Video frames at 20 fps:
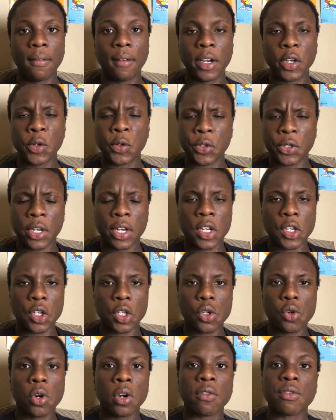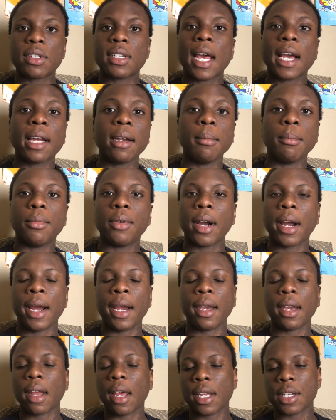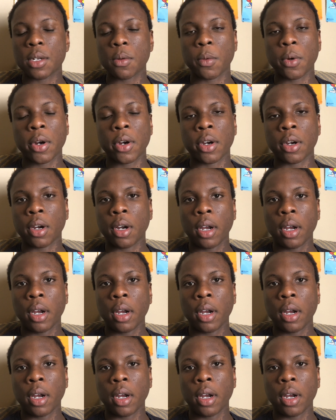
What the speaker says: I use it as a sort of second brain, as it were.